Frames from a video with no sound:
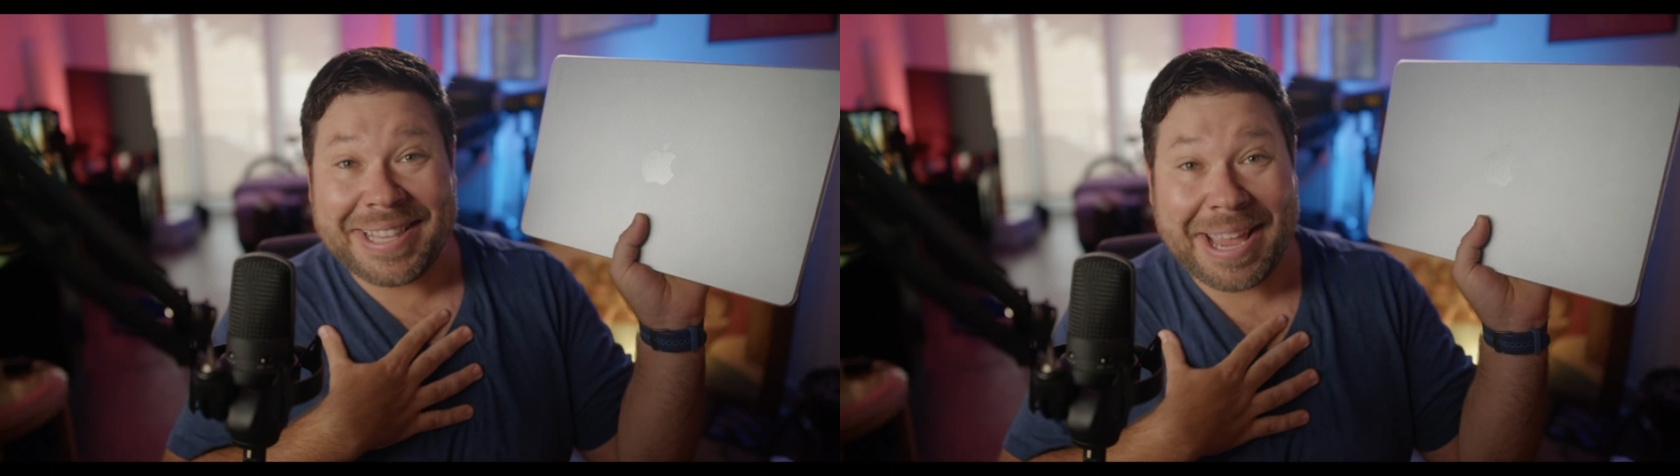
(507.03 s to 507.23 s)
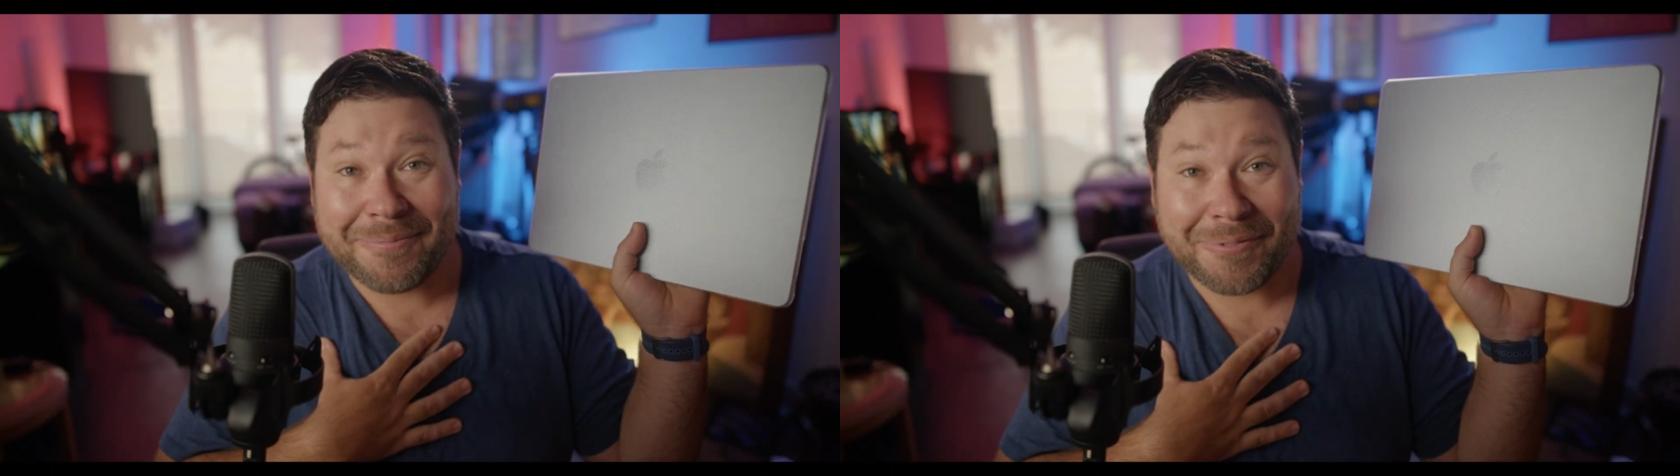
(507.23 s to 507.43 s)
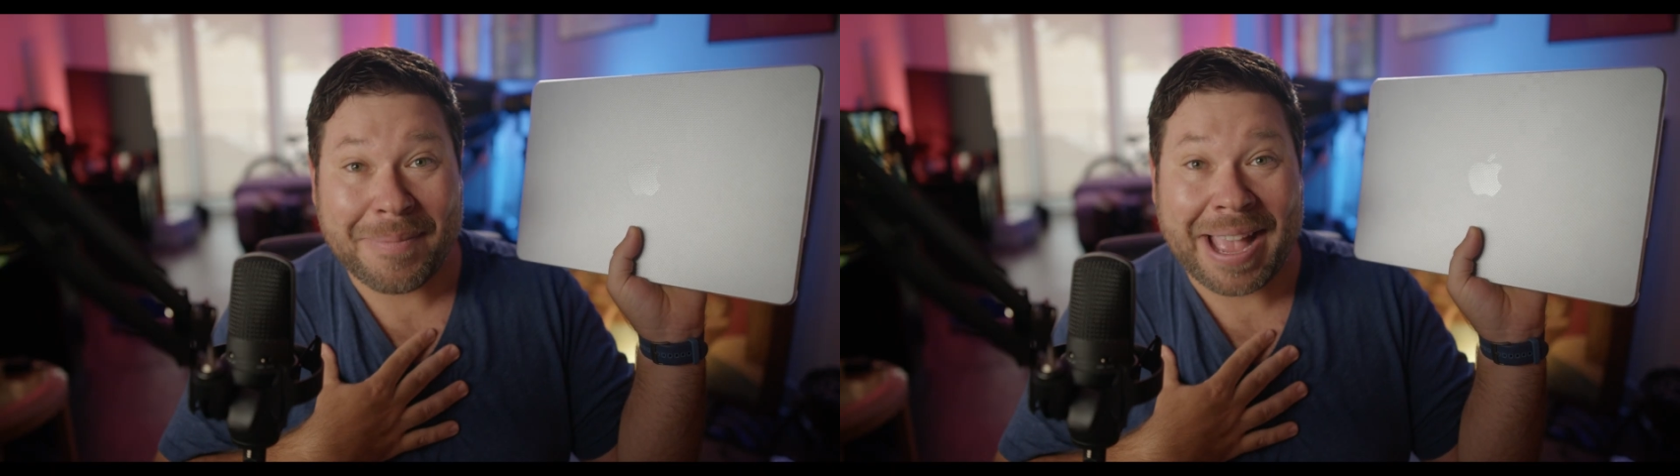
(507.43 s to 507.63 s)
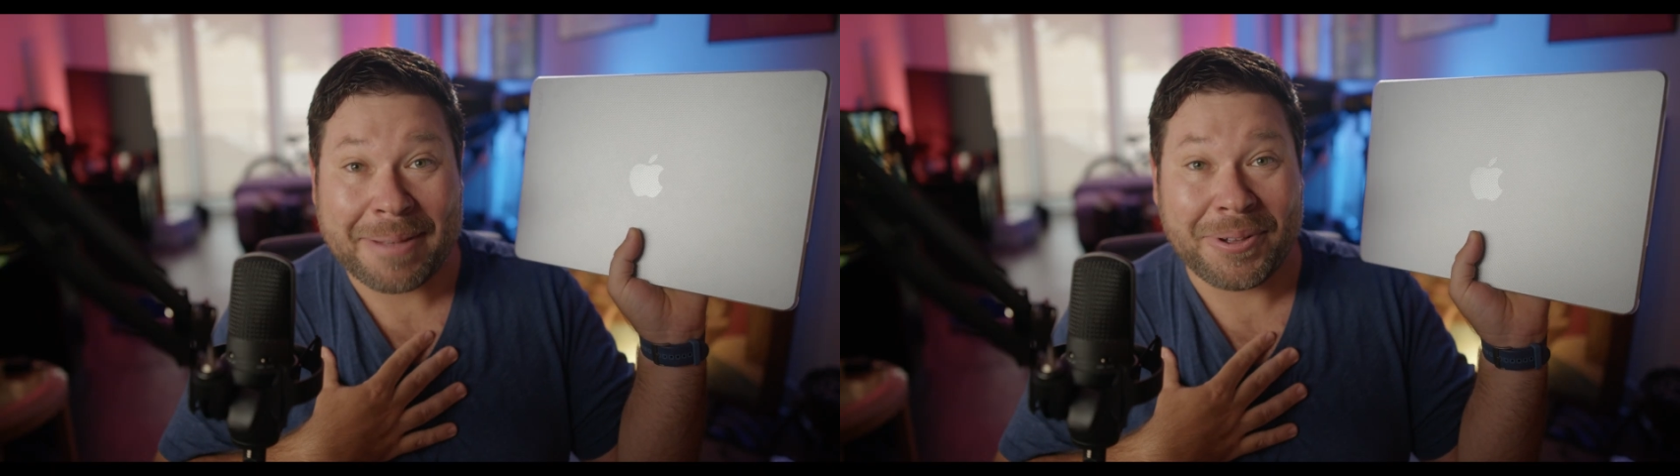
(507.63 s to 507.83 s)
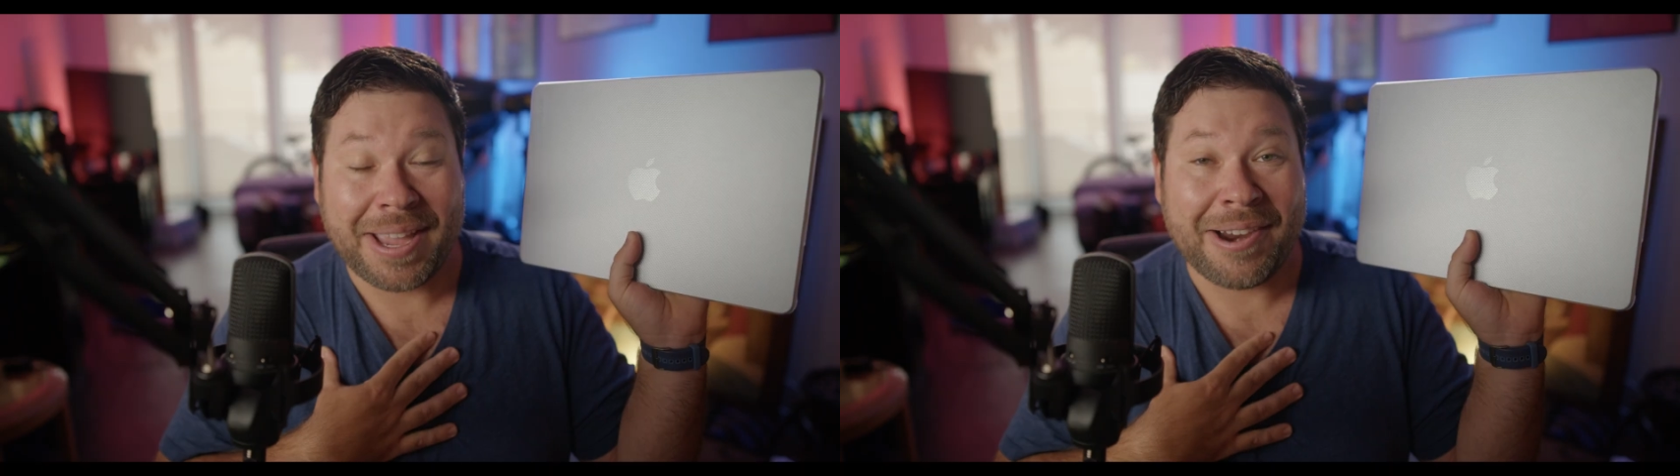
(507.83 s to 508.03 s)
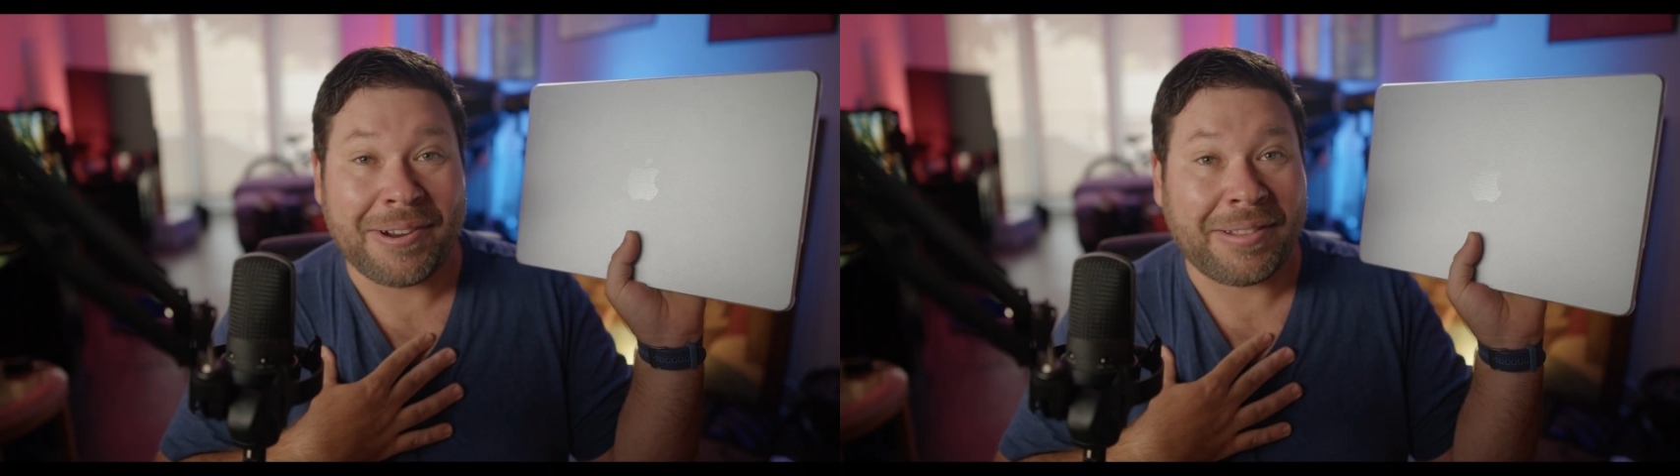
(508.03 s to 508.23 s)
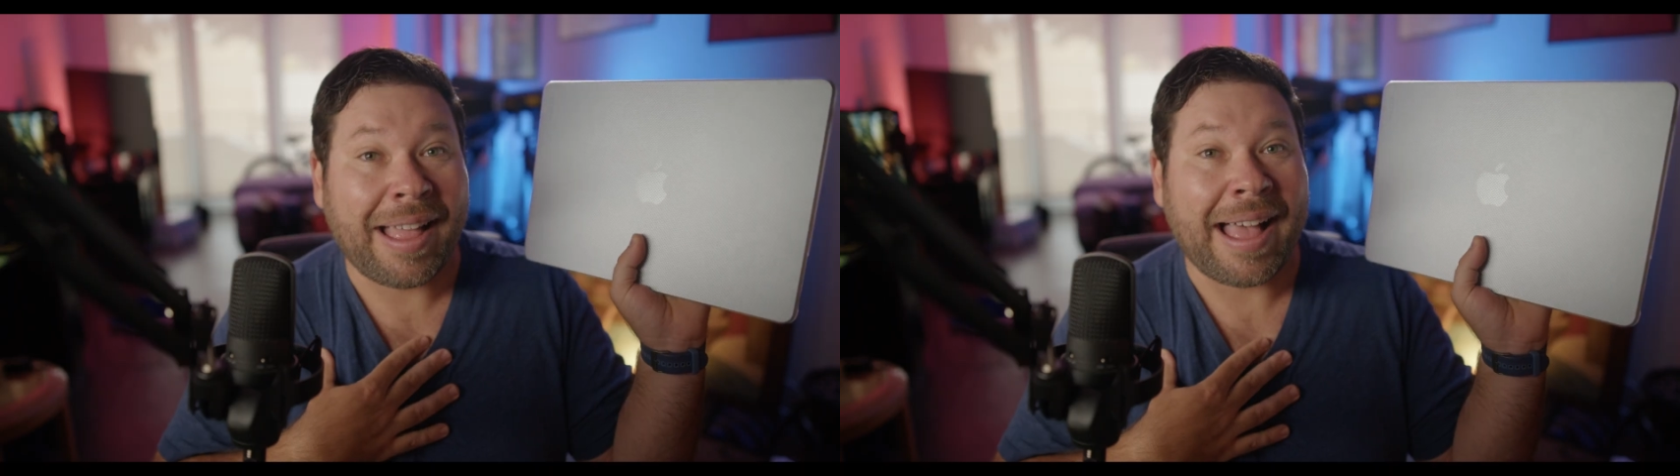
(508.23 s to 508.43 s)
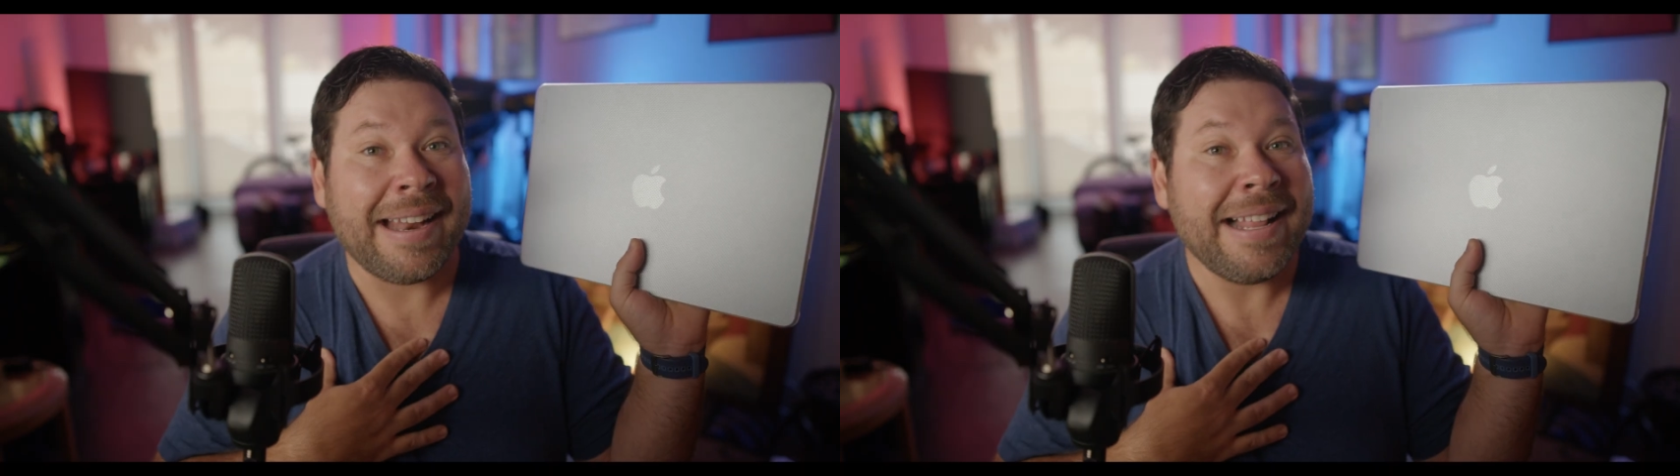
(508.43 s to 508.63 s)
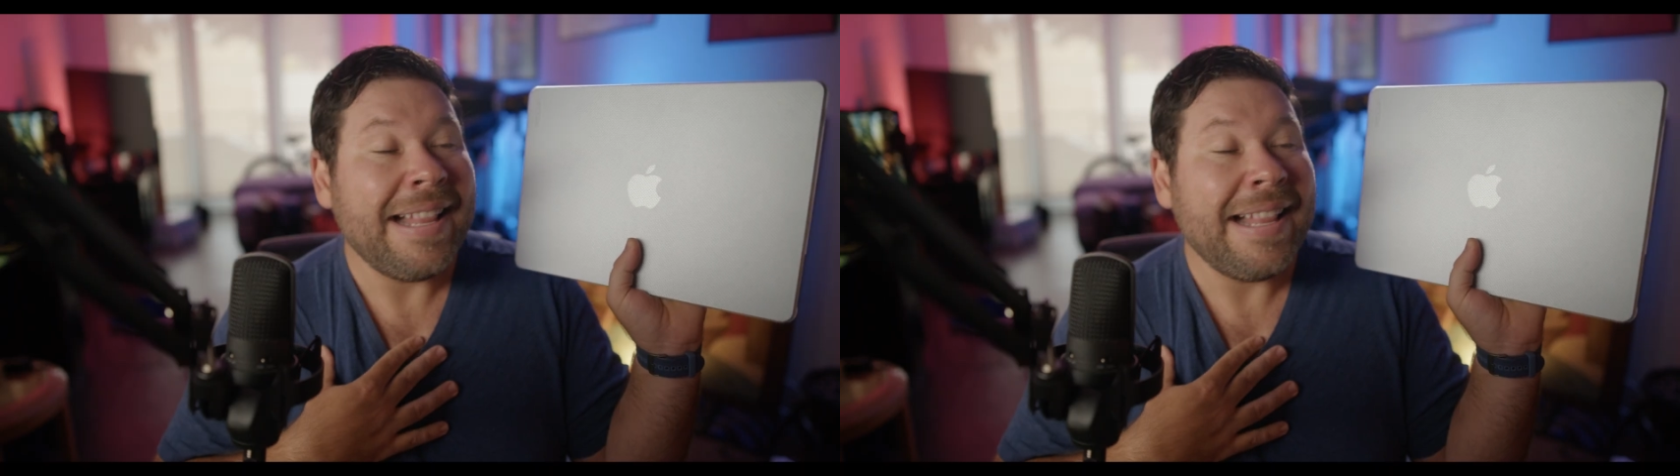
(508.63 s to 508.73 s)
the M4 MacBook Air a lot.